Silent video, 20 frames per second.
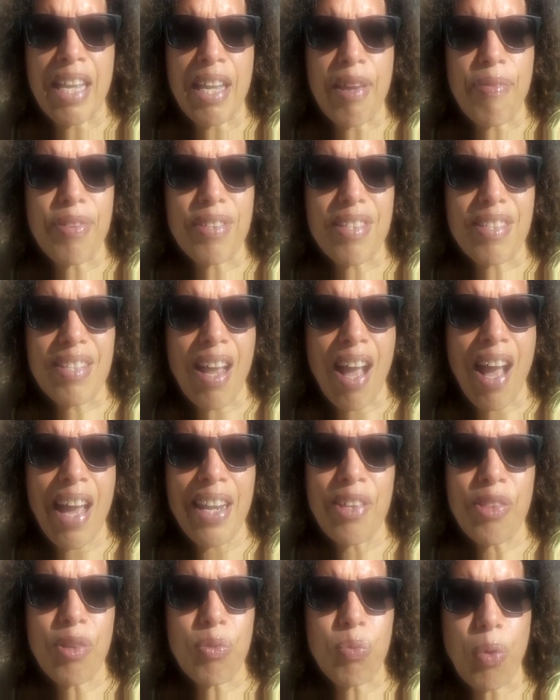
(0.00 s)
if it's
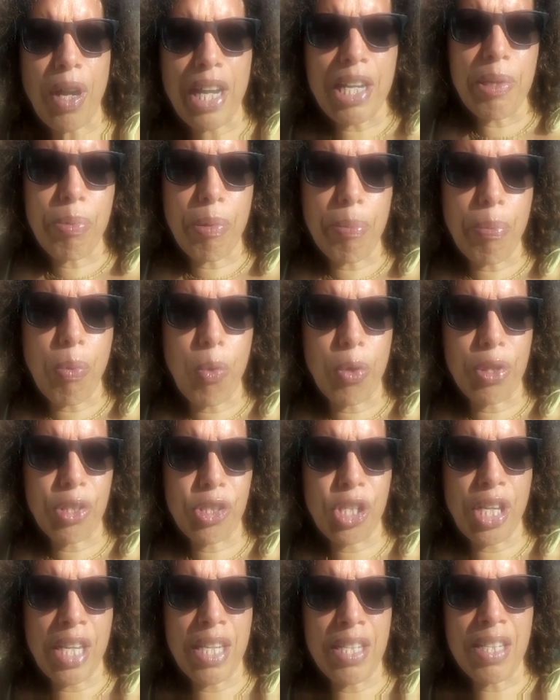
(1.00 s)
not in the right
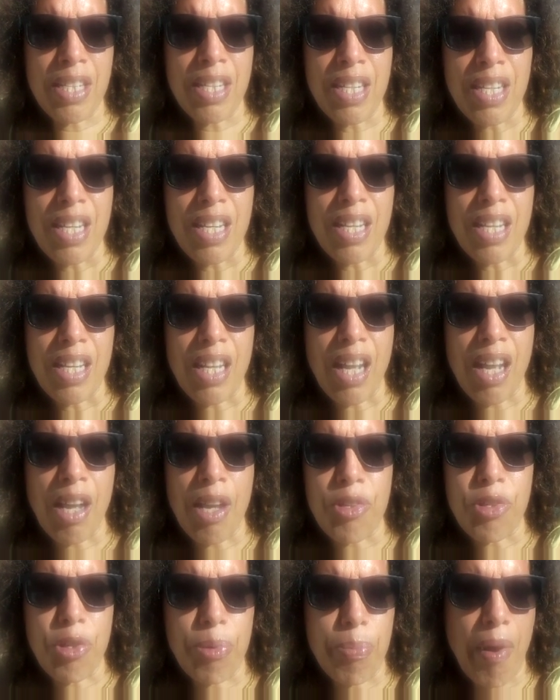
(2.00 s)
proportion,
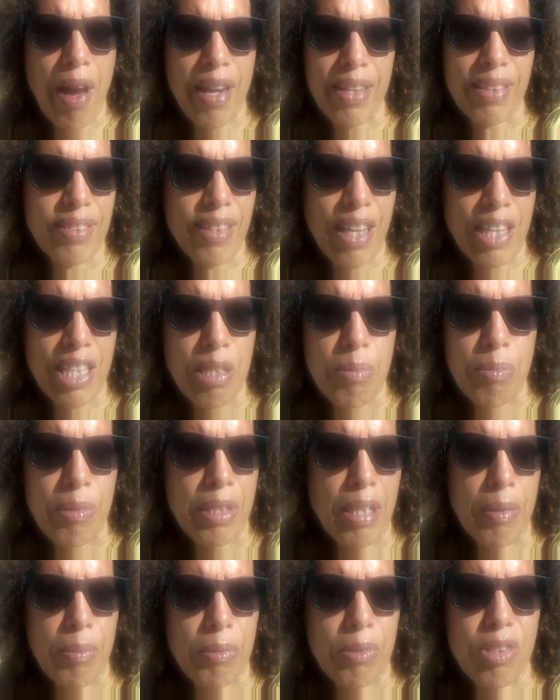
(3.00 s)
your body's not going to
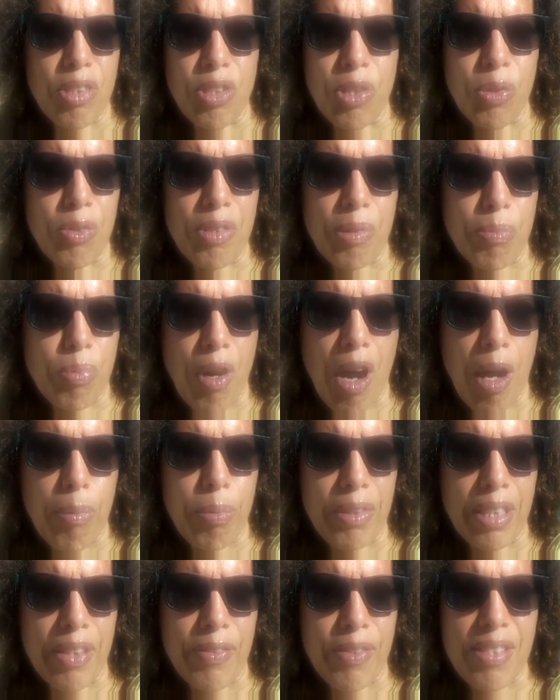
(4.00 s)
be able to use it
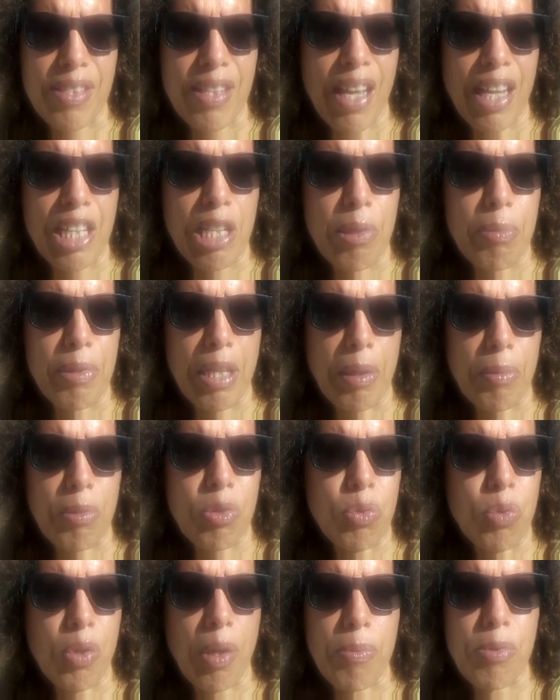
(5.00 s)
properly. It's not going to be able
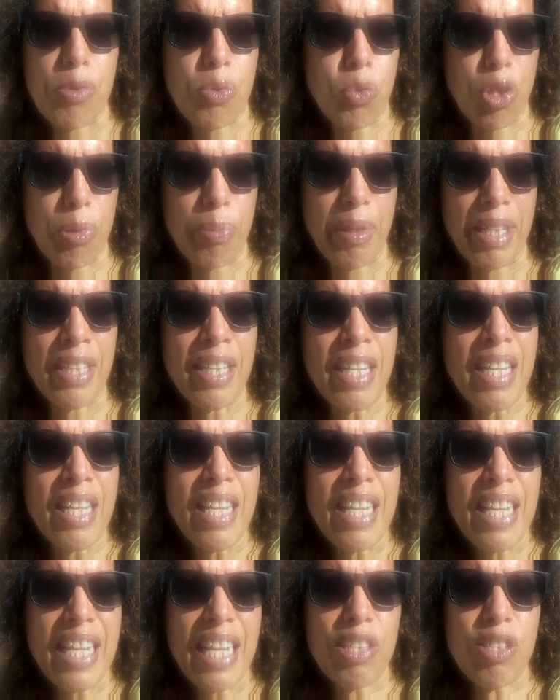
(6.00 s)
to absorb it.
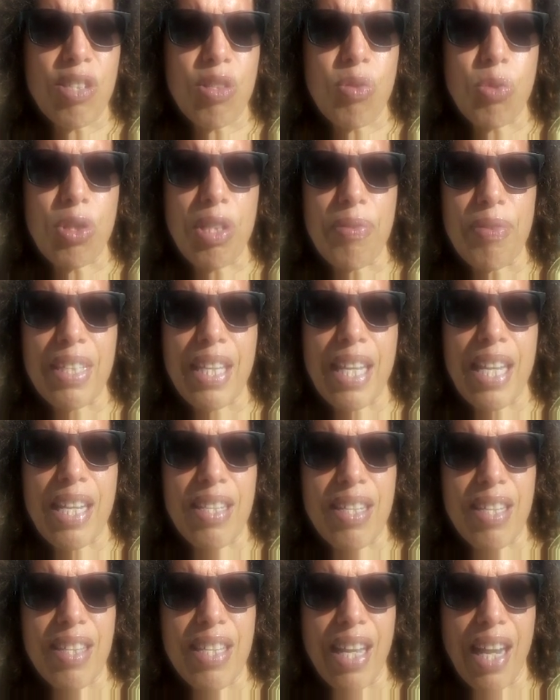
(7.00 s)
It's sort of
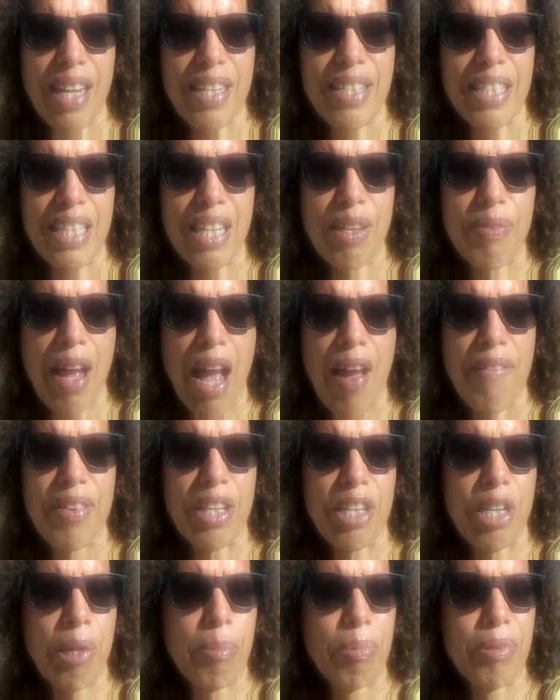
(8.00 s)
akin to the idea of
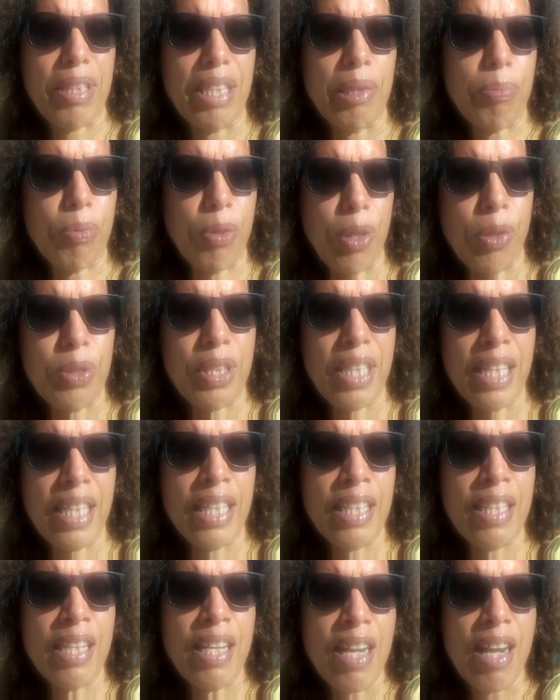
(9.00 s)
having a complete
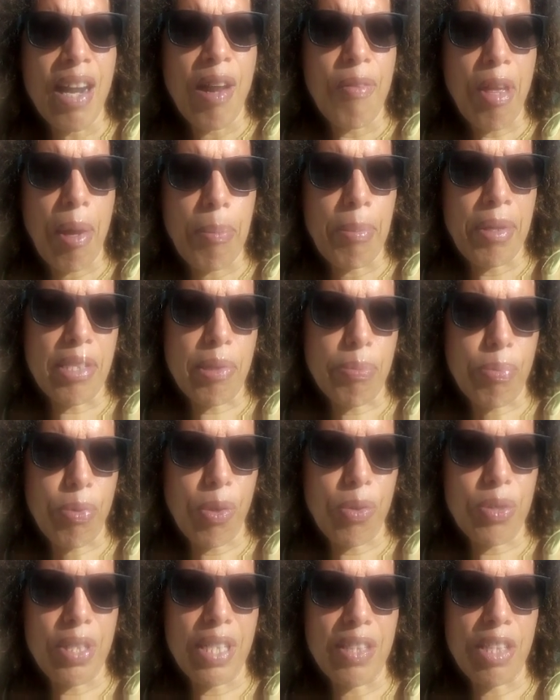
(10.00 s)
protein. That means a
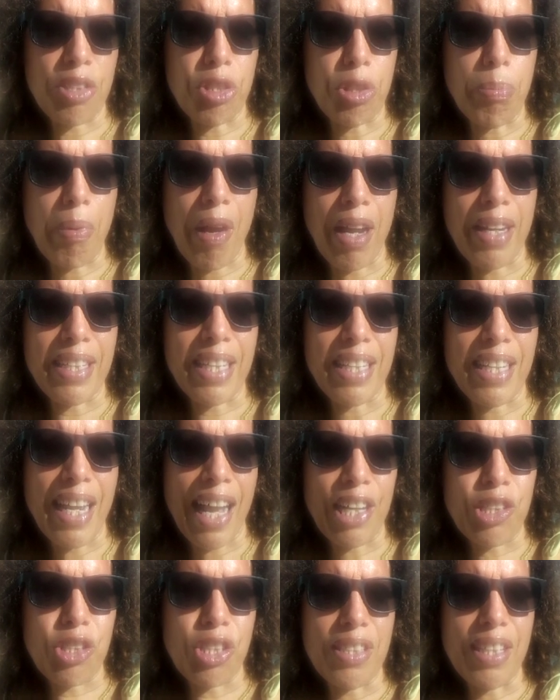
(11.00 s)
protein that your body can
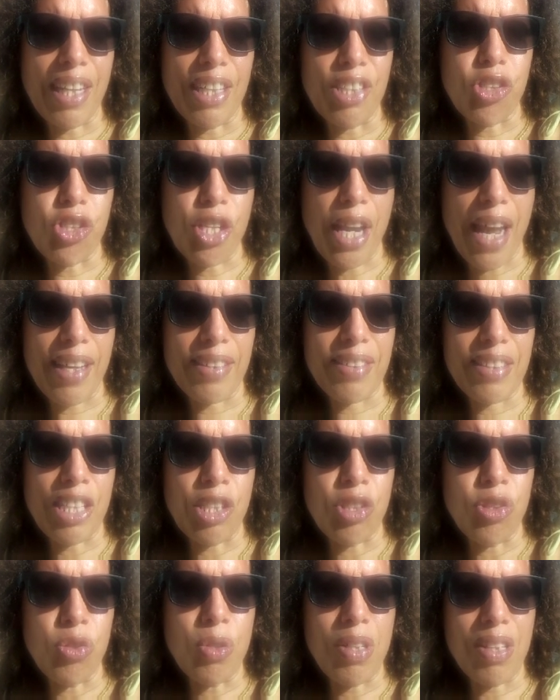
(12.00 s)
actually digest
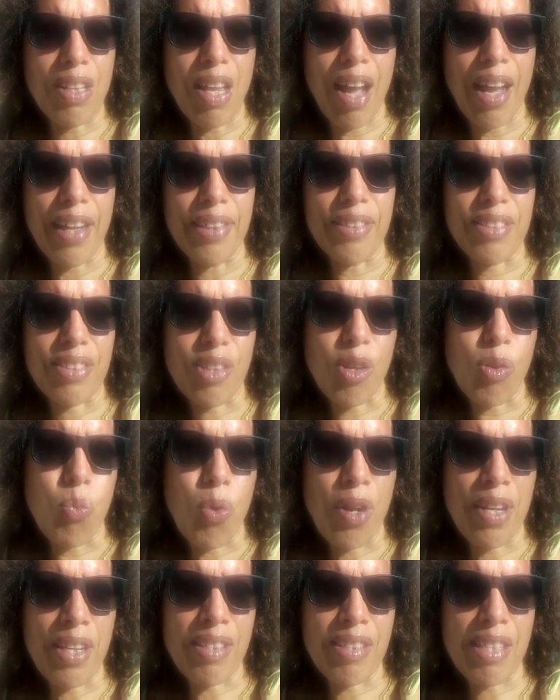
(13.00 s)
and utilize. So
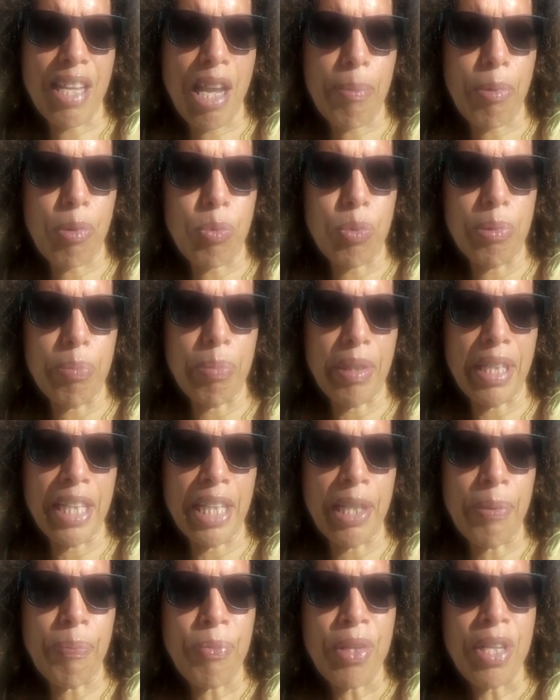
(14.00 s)
one example would
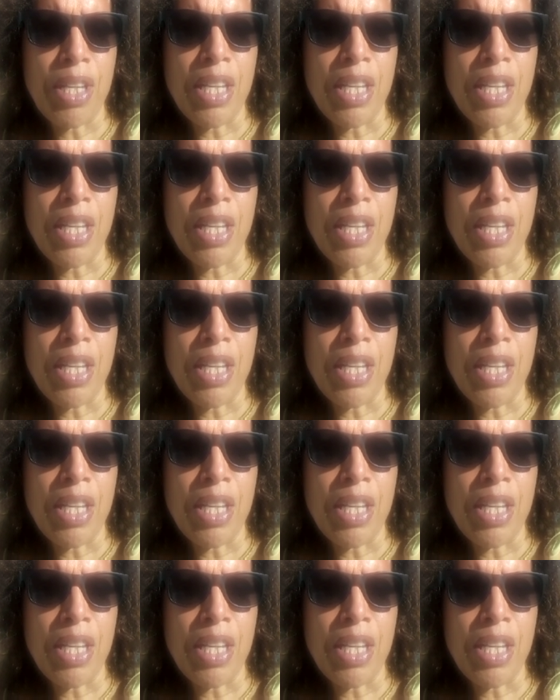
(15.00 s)
be